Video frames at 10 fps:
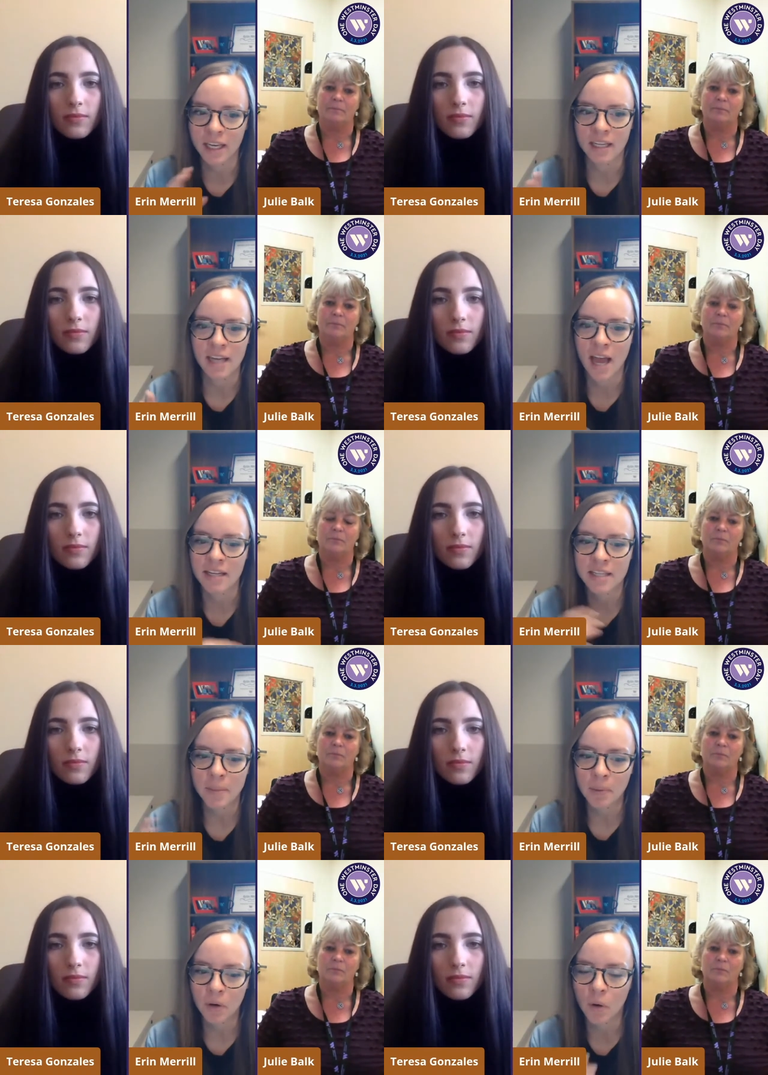Speaker 1: like a, a,
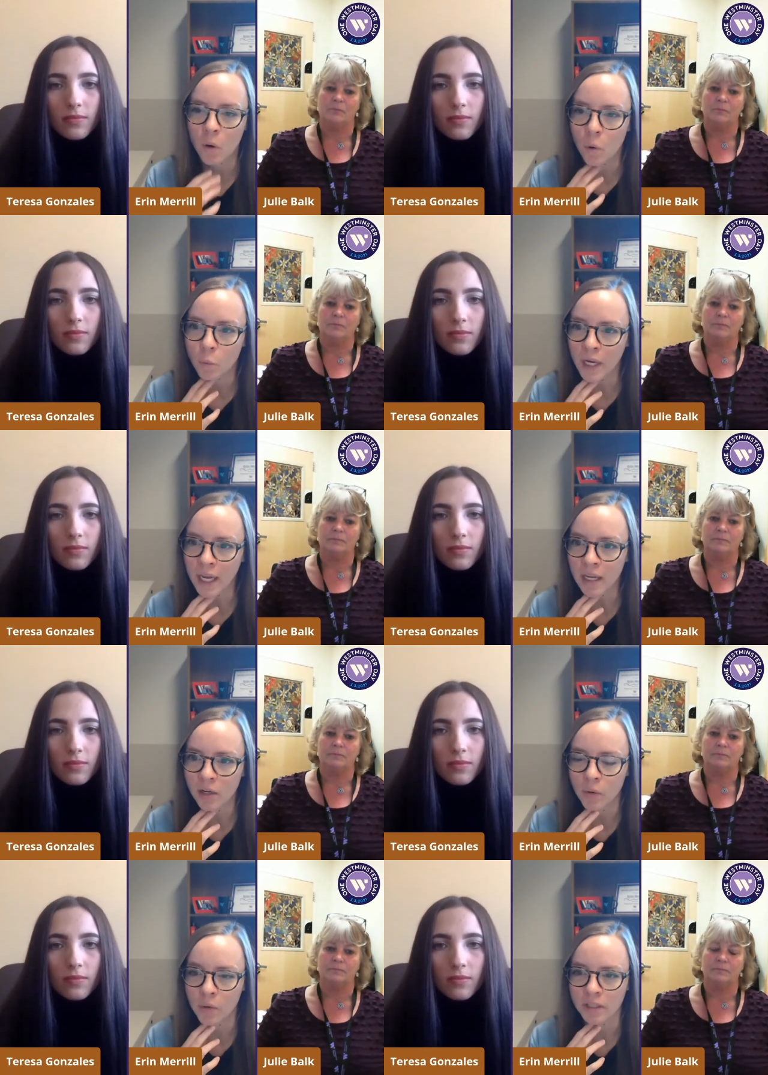typical week
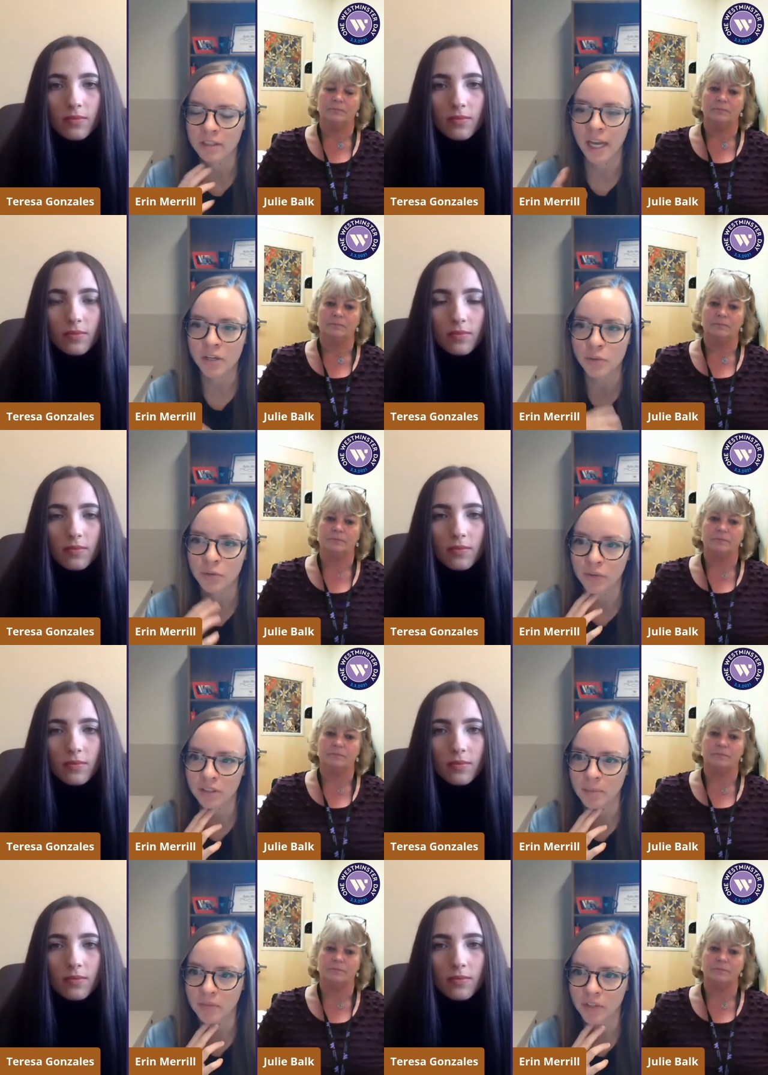or schedule for
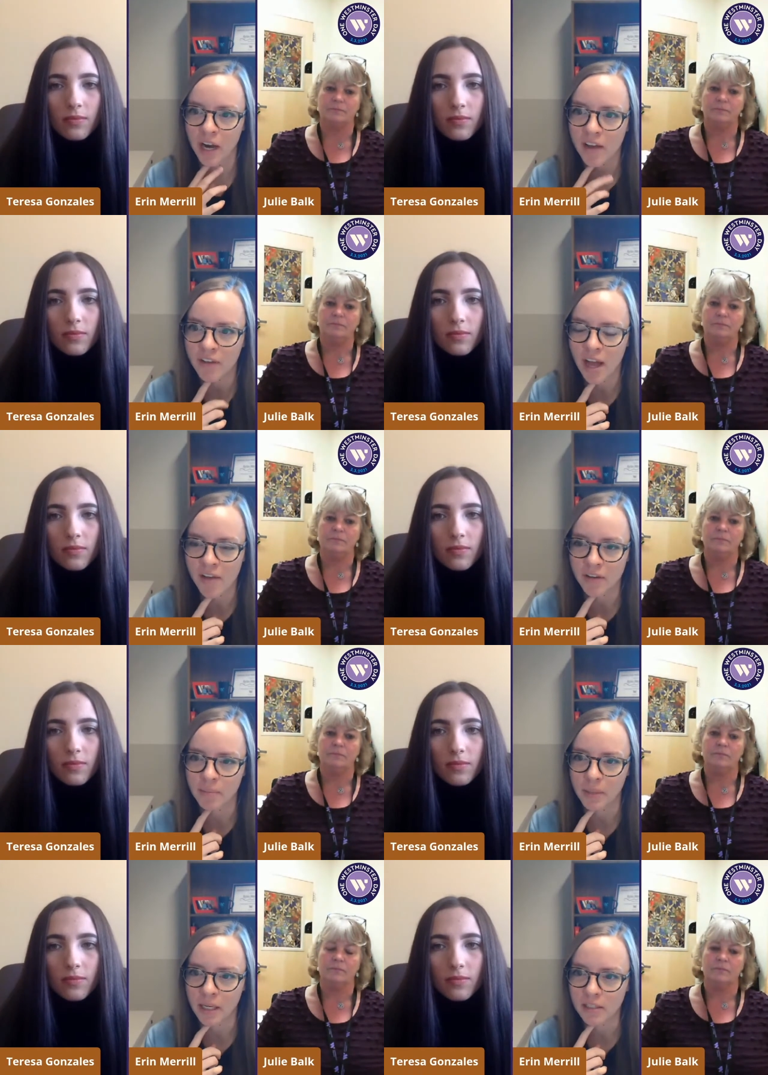some of your F-
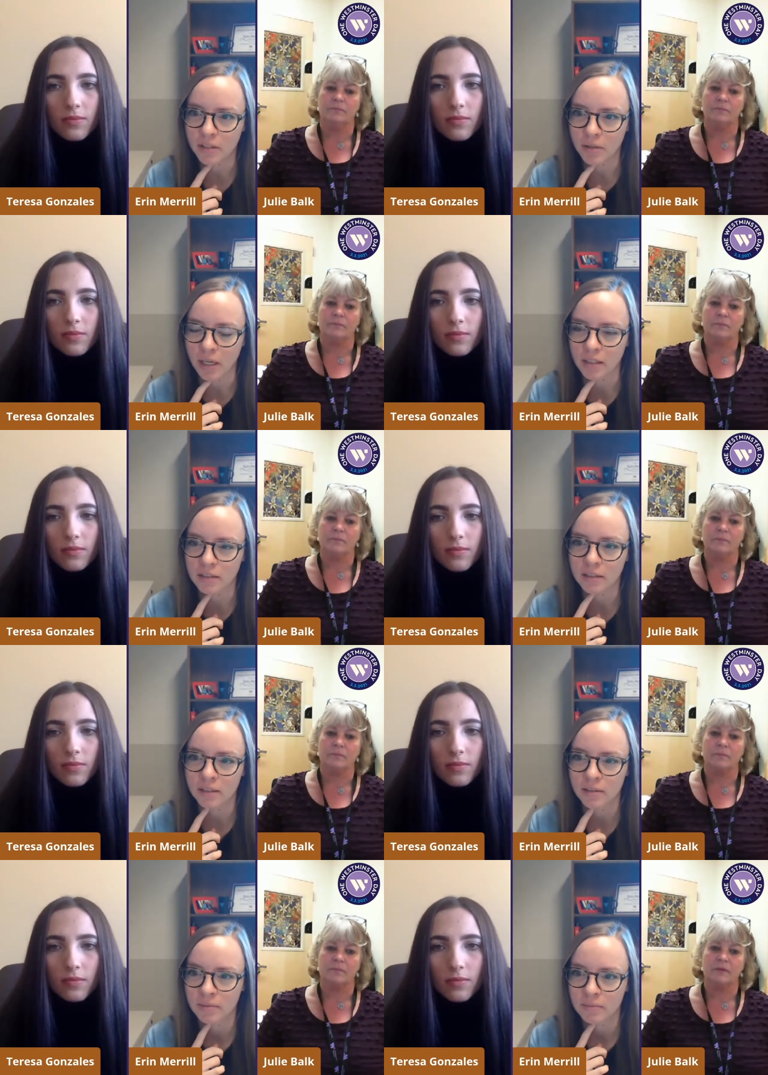FNP students?
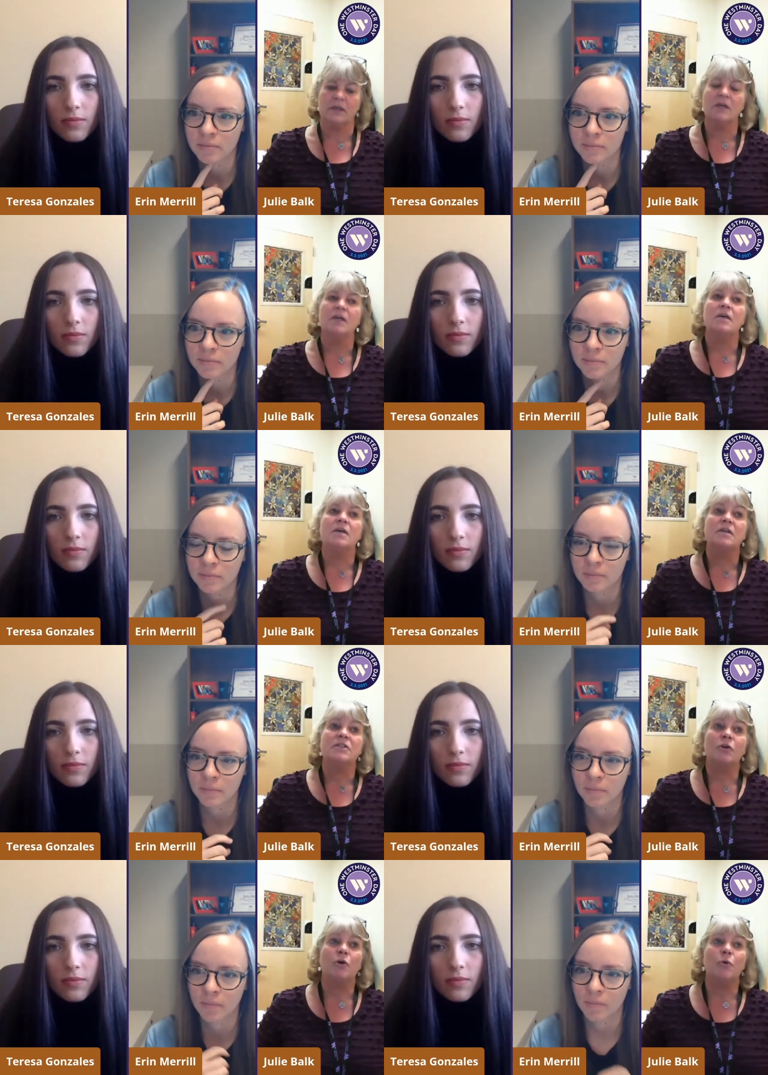
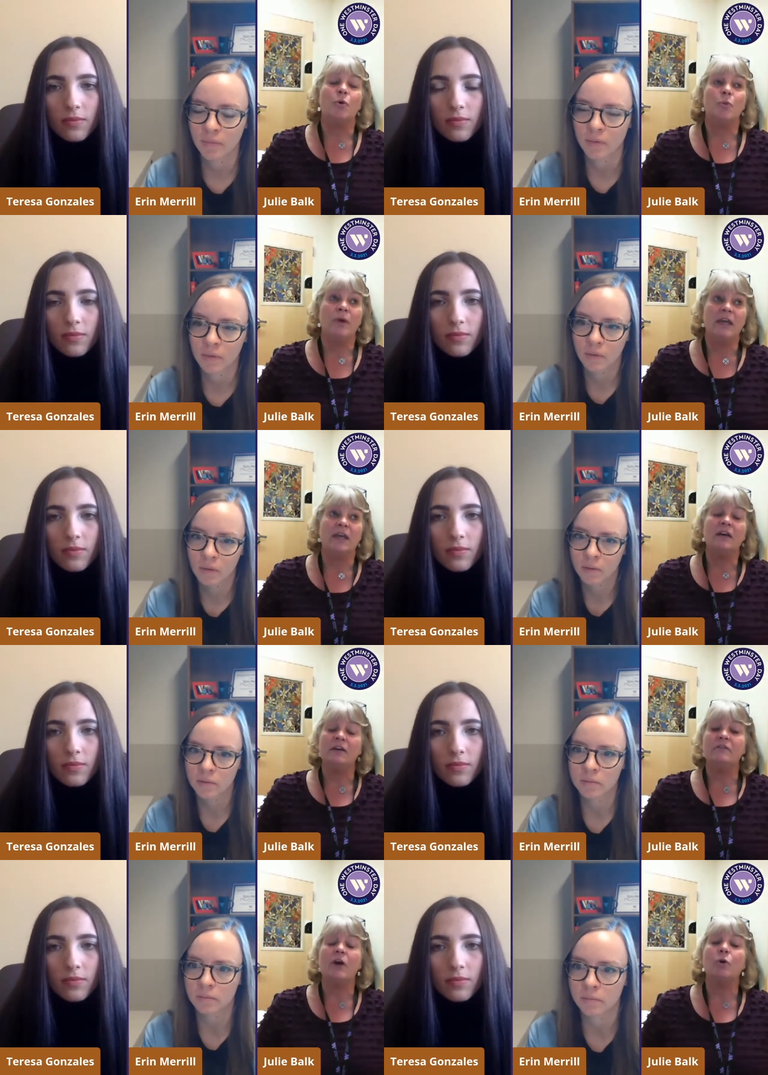
Speaker 2: So we
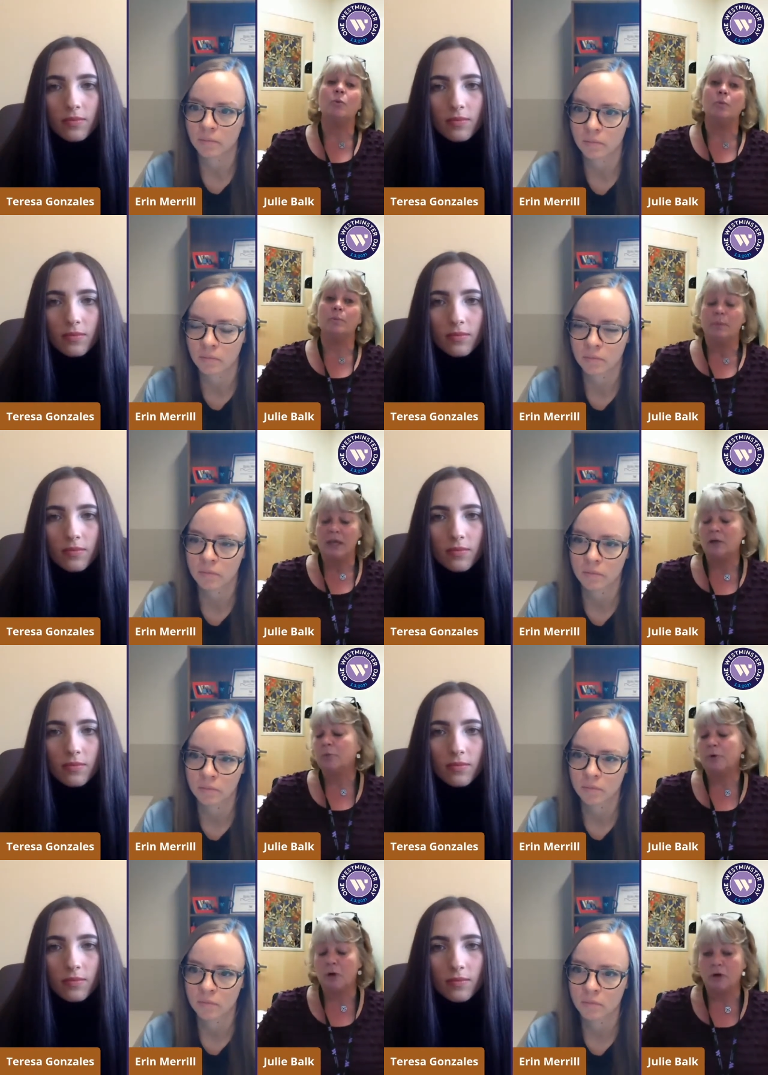have made our
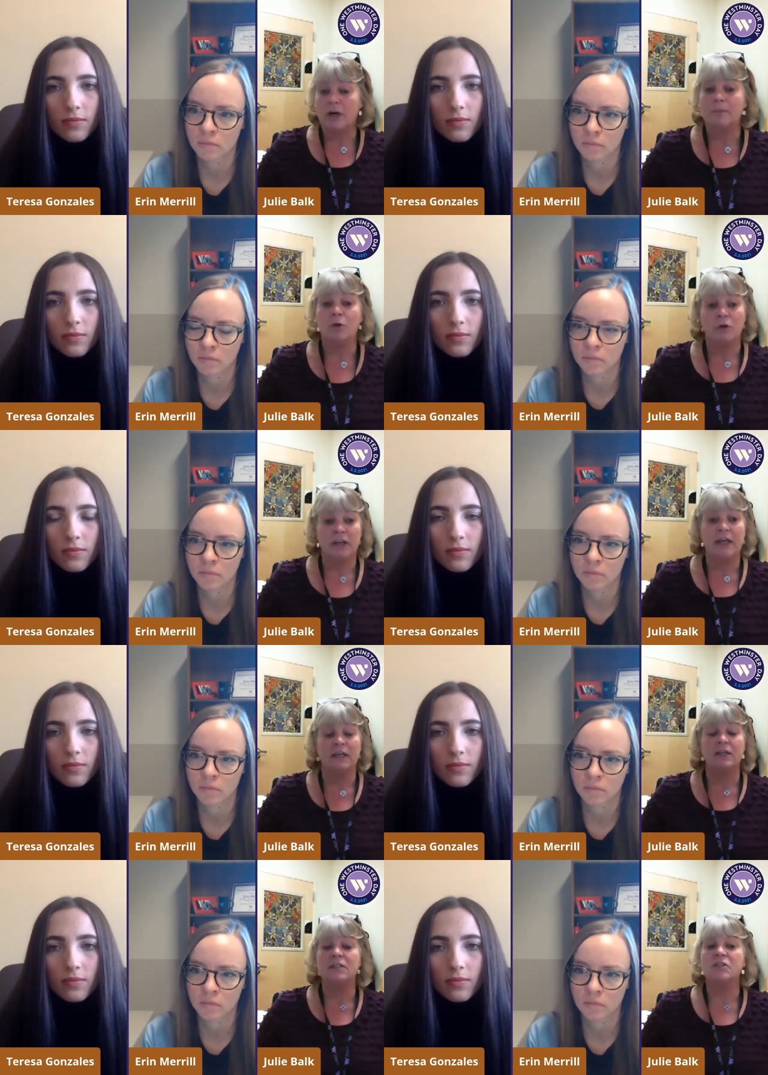program
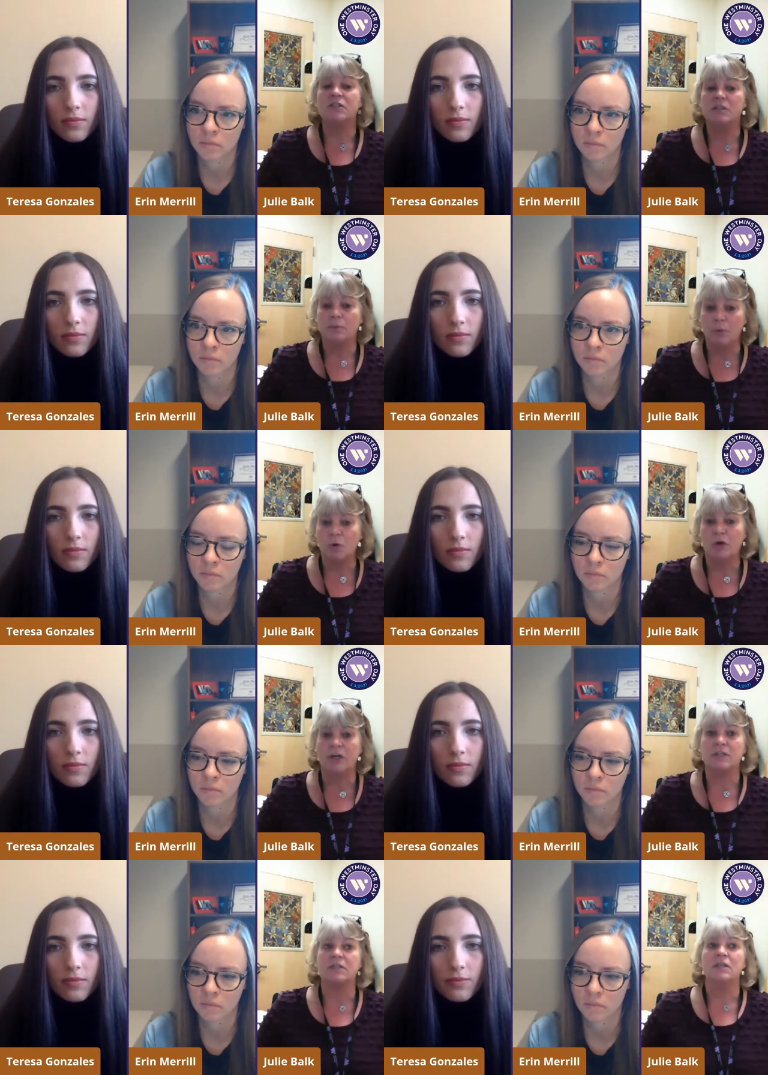created to
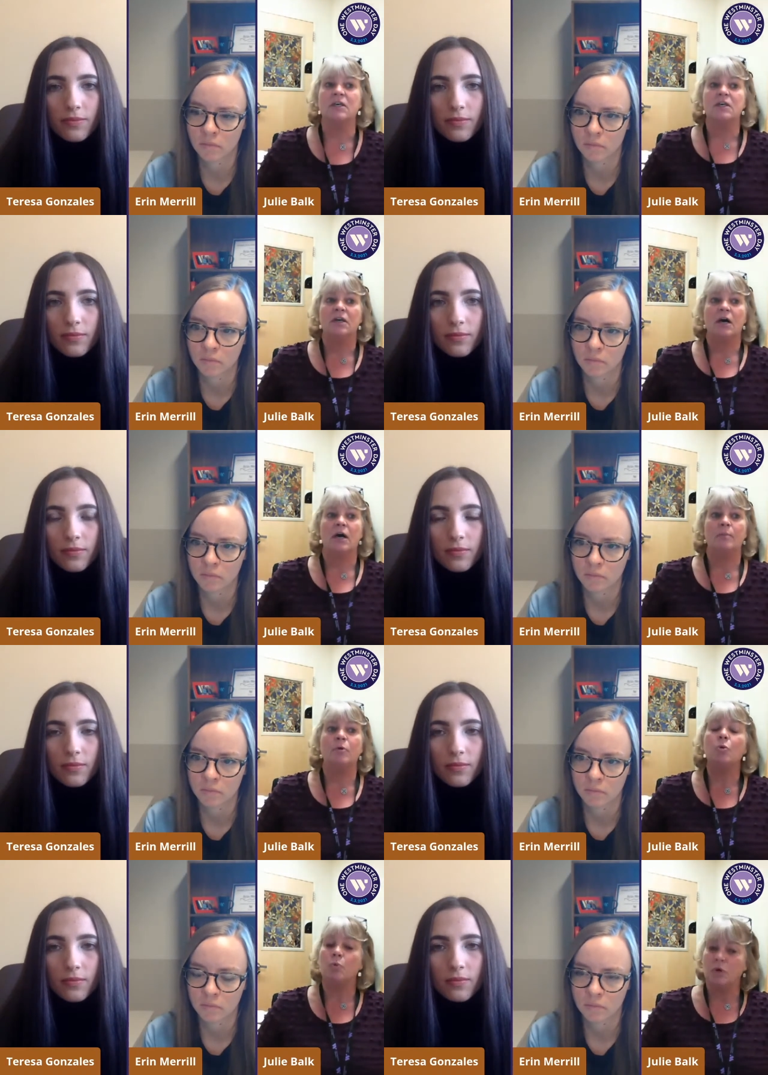support
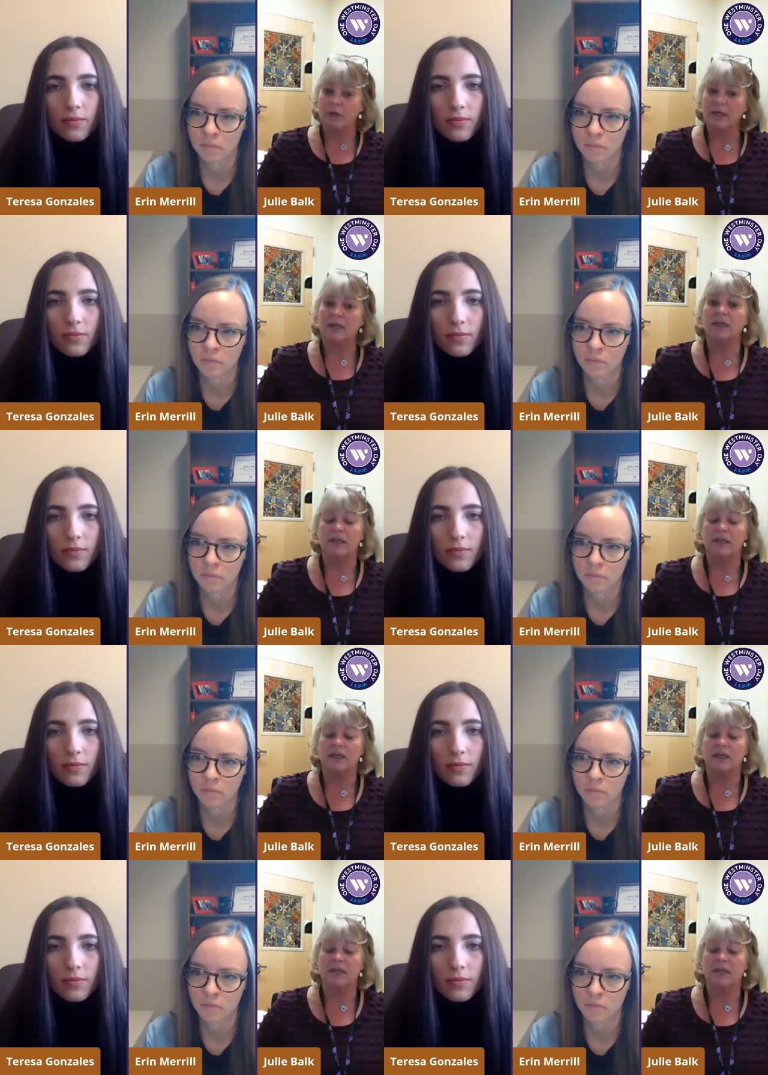um, working